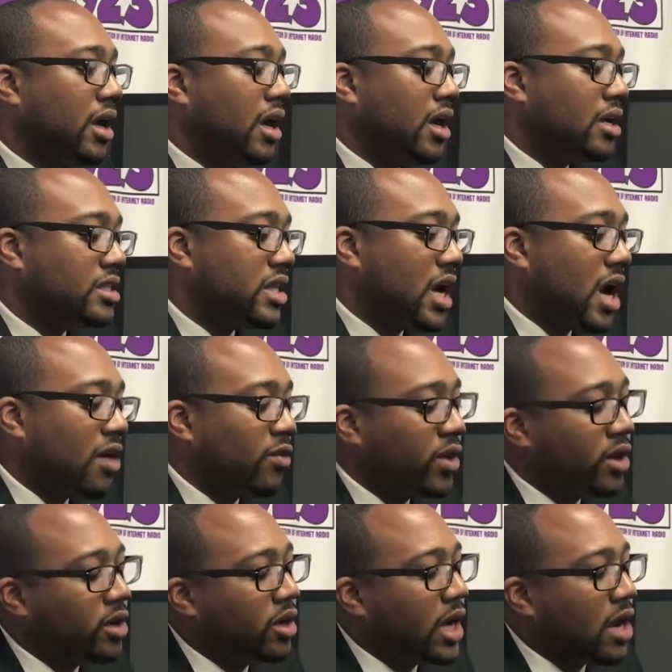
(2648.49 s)
Because I
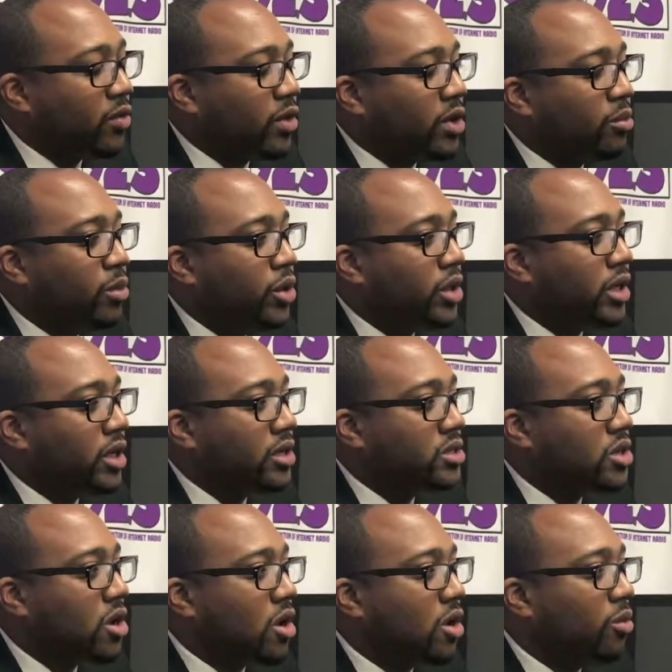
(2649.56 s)
read a book, and it's
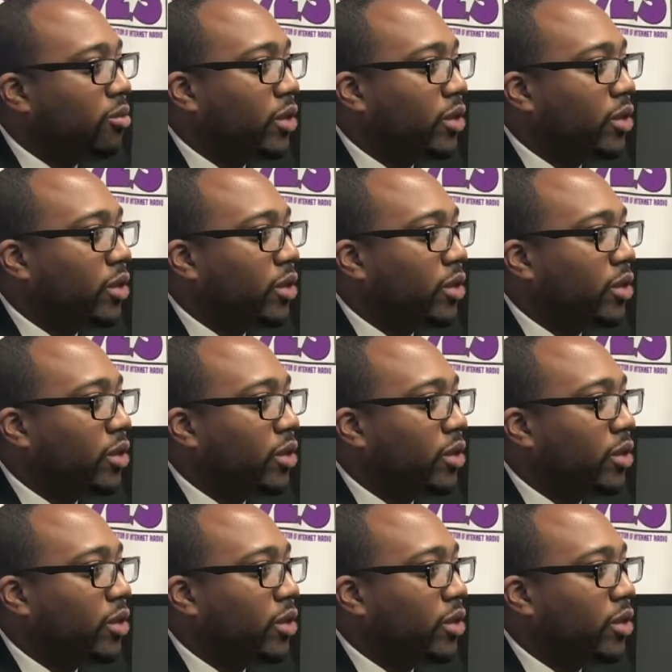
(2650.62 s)
called